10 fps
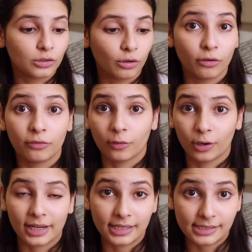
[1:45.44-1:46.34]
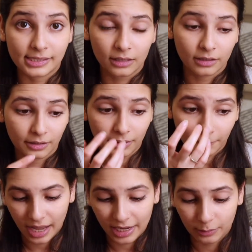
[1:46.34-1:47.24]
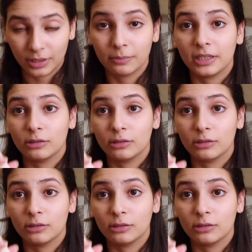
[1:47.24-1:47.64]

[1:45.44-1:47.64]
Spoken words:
So for concealer, I will be